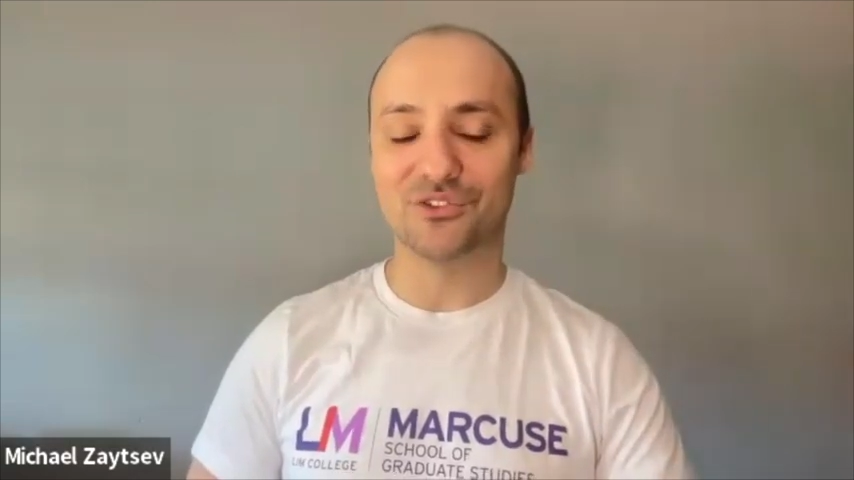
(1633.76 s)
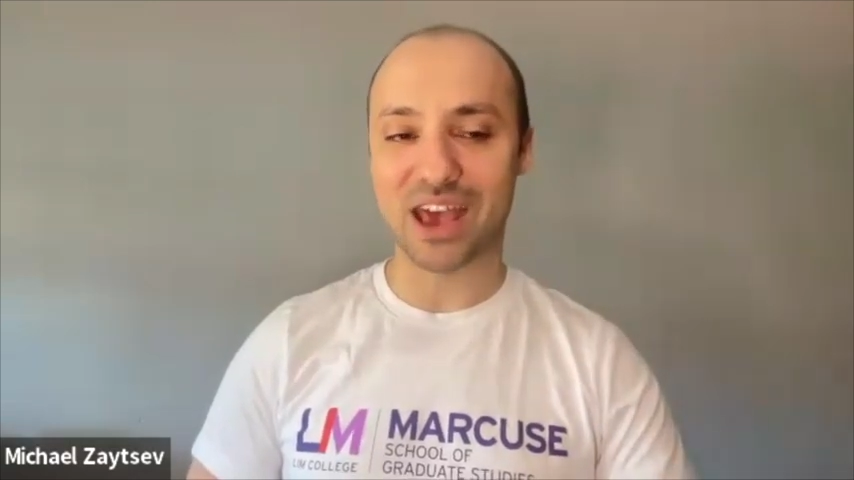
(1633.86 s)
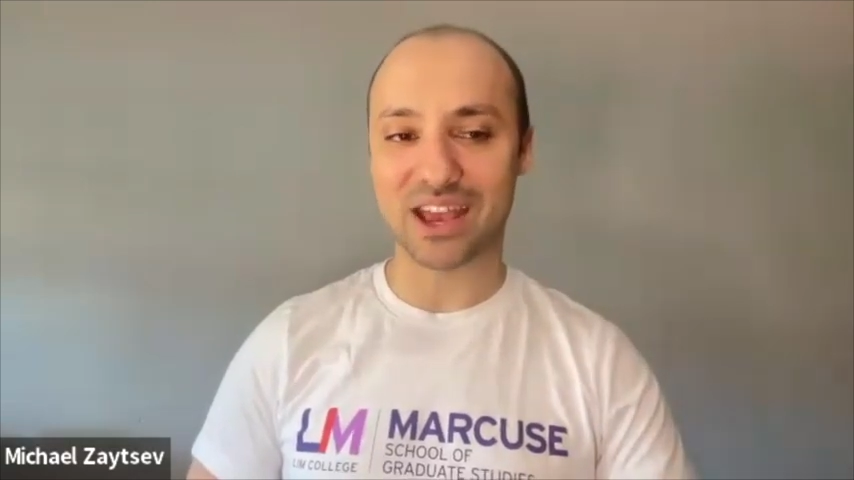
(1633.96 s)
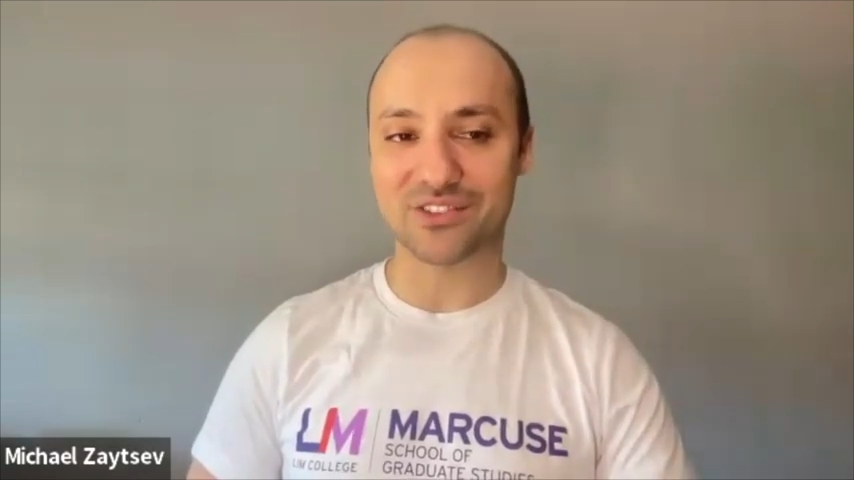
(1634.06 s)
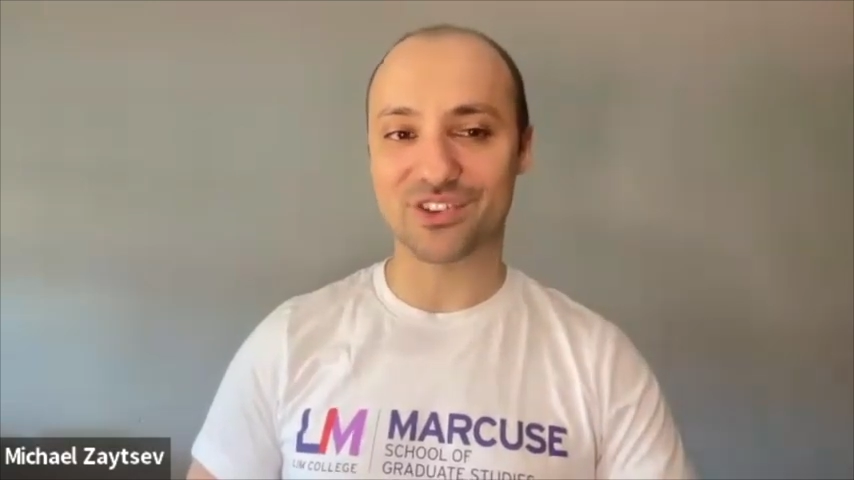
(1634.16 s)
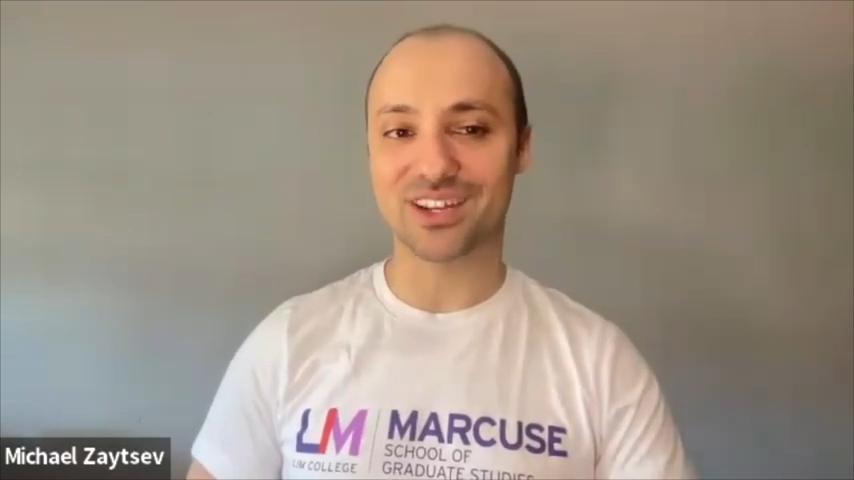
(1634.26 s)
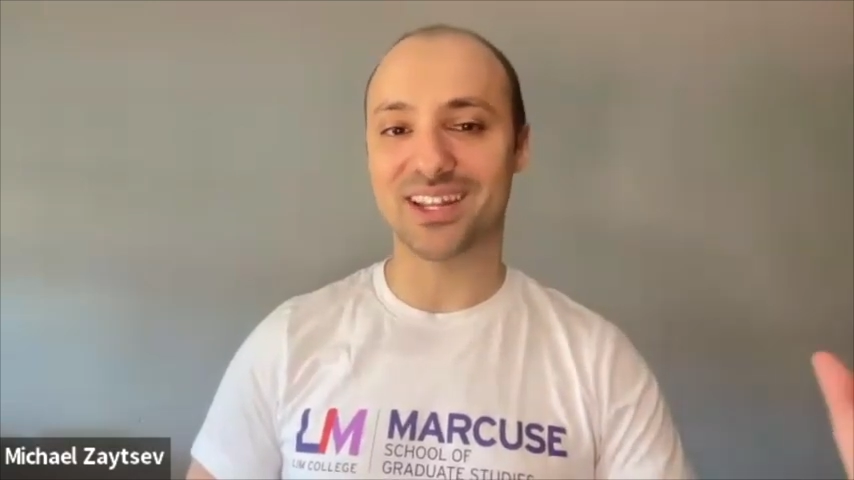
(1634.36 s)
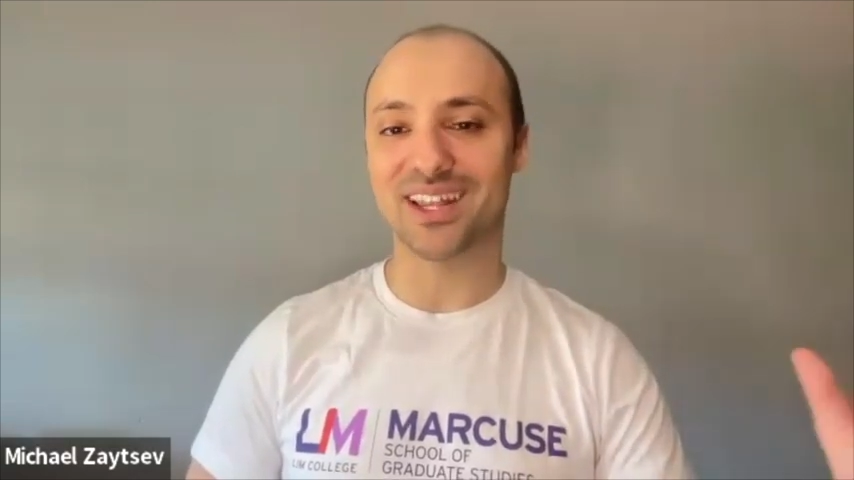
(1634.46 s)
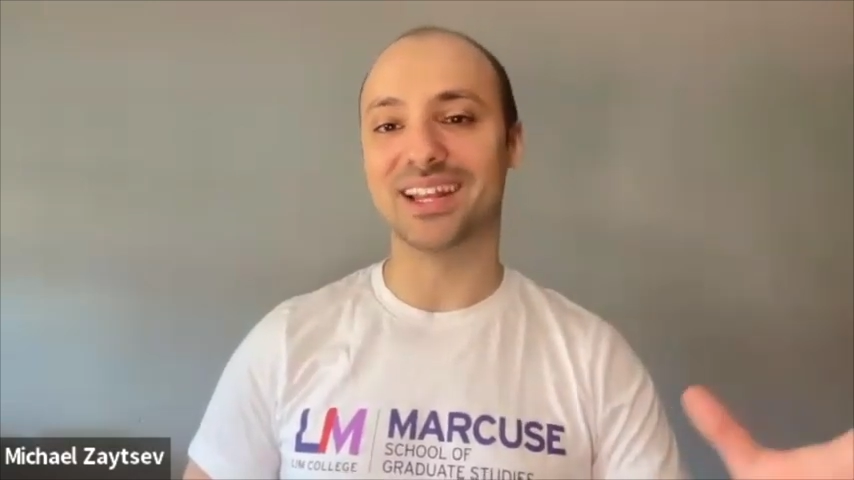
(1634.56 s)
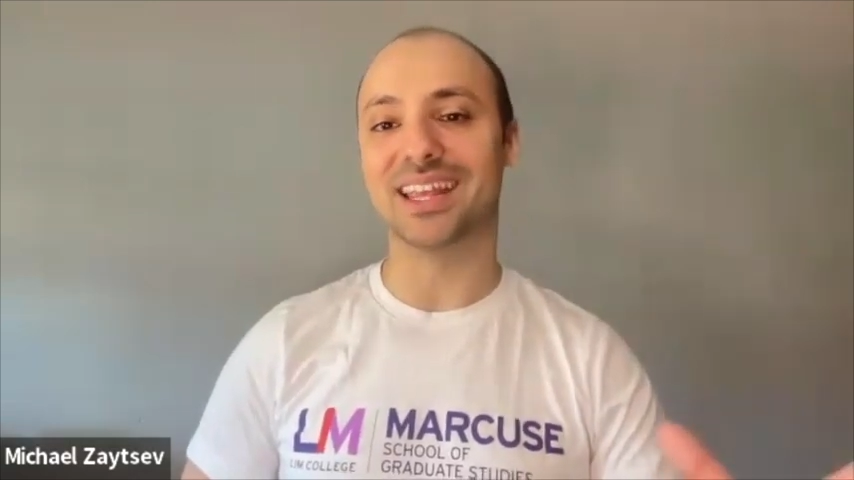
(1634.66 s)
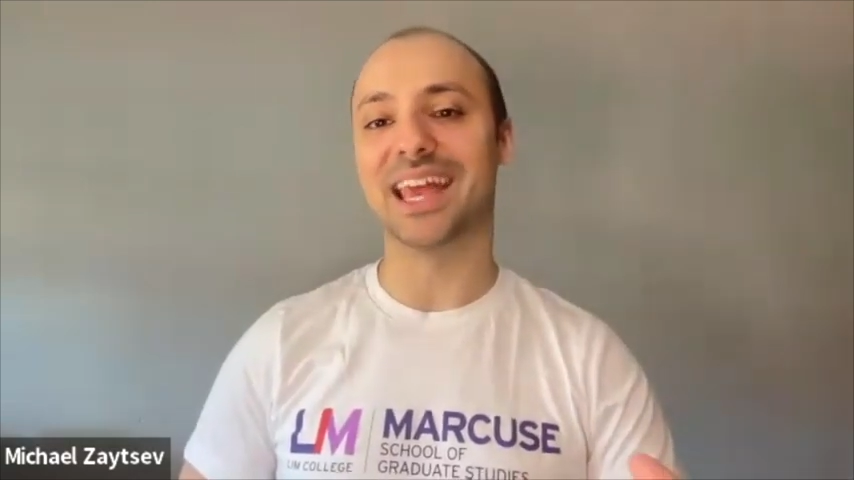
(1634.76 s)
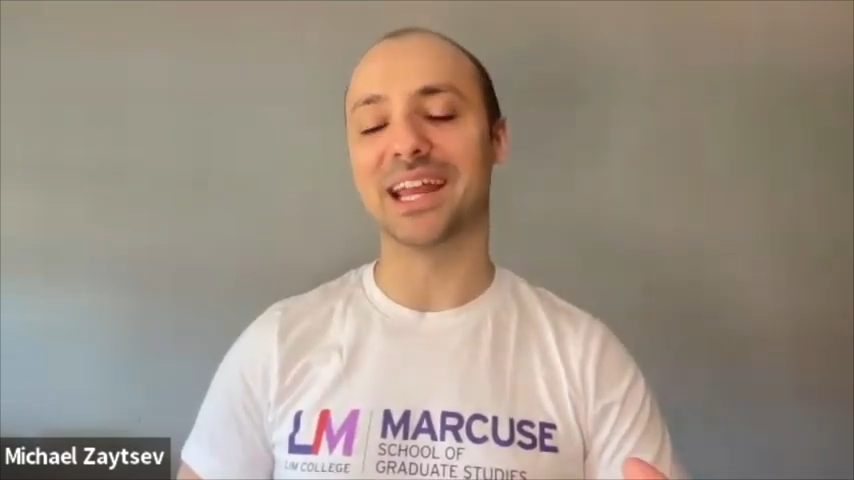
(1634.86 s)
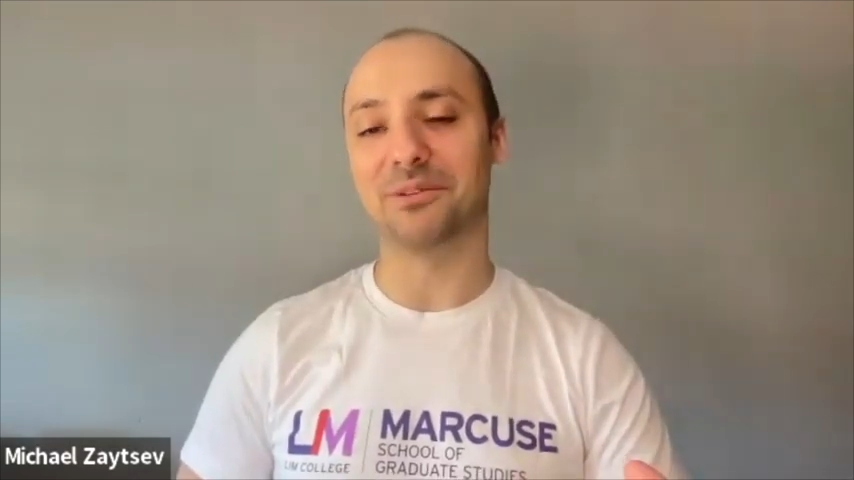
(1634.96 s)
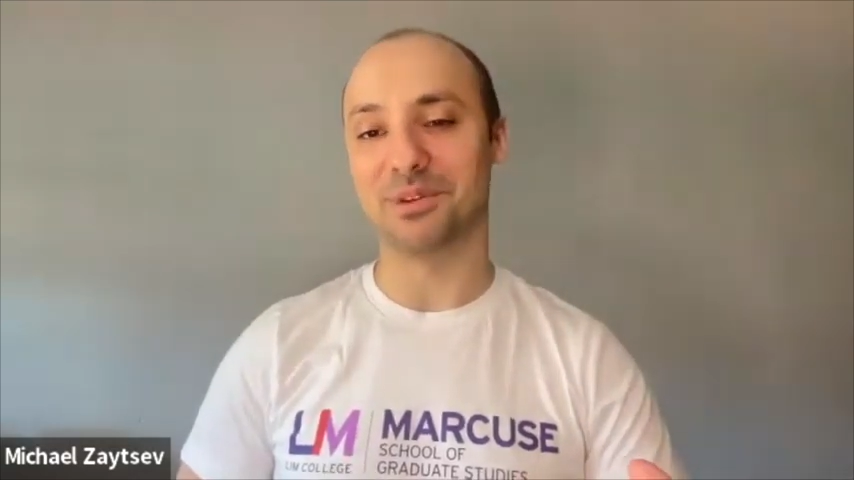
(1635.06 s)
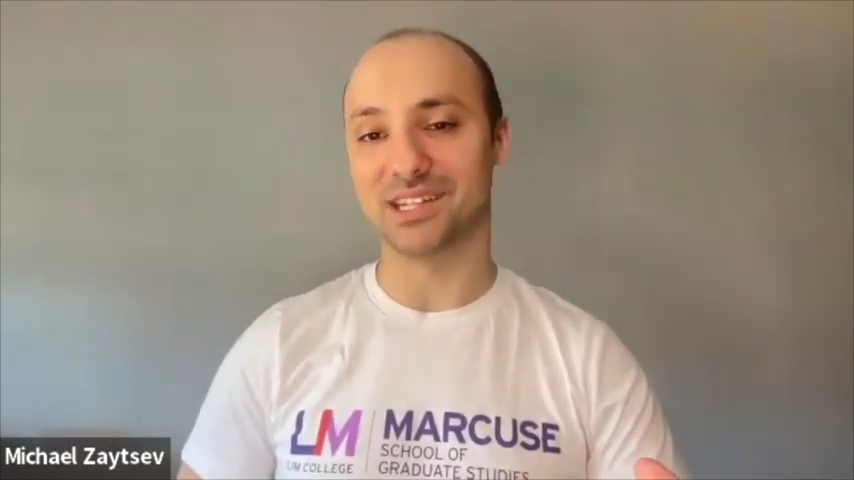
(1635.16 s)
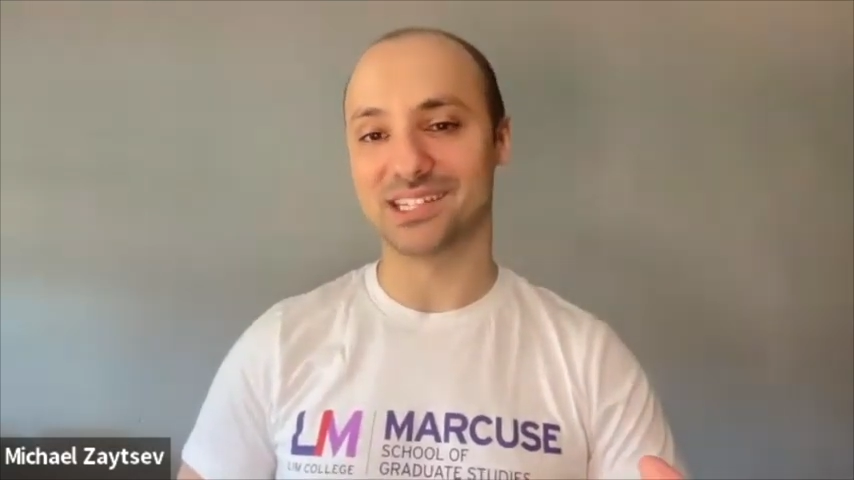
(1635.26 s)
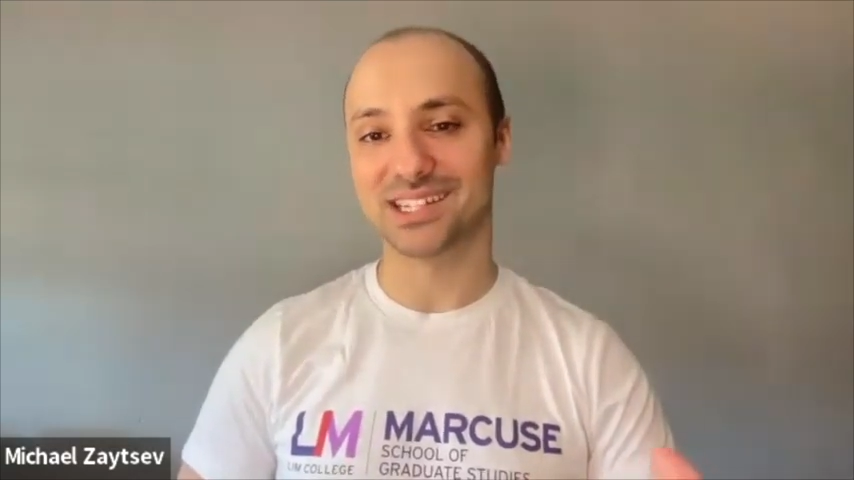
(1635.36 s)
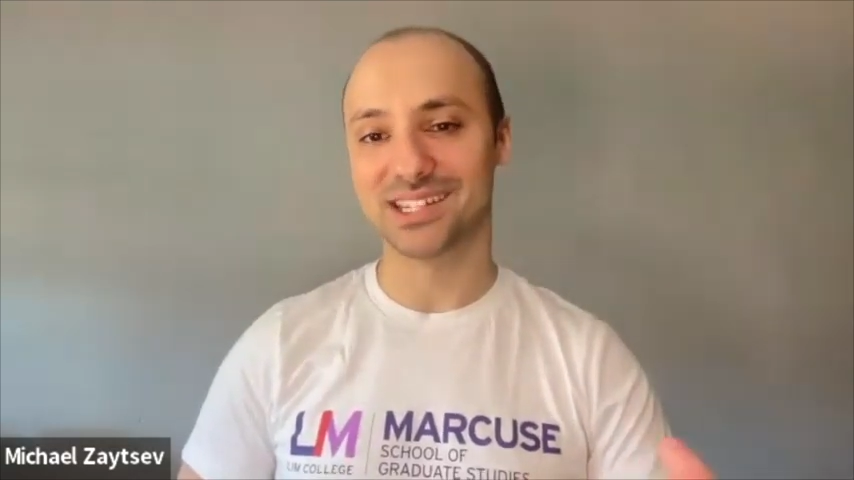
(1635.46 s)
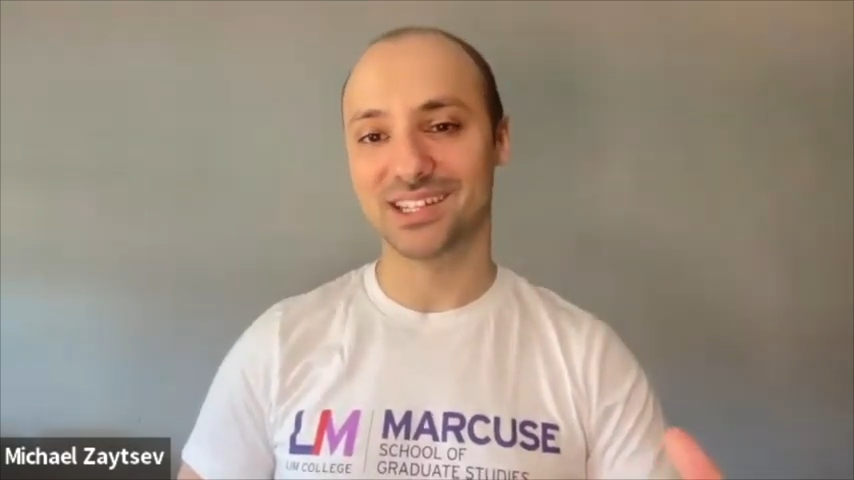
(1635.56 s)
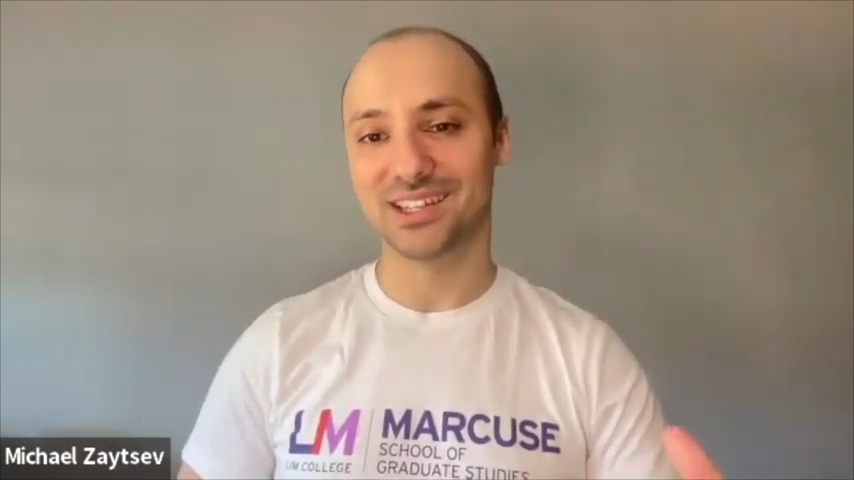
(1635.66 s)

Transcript: fashion and cannabis,